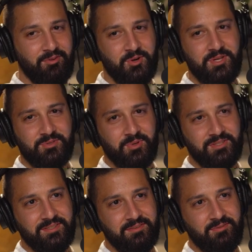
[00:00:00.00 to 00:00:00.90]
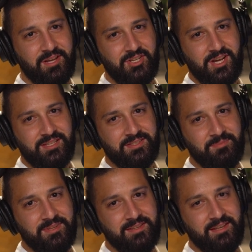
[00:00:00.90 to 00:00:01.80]
I've always wanted to
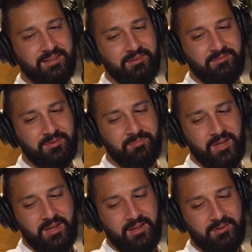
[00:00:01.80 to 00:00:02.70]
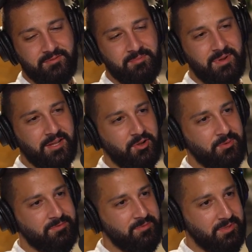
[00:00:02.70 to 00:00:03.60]
franchise something that from
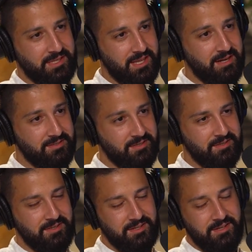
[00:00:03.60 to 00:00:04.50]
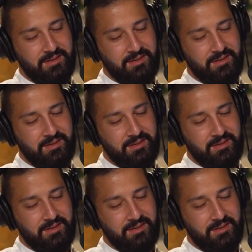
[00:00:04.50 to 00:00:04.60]
back home, from in Canada.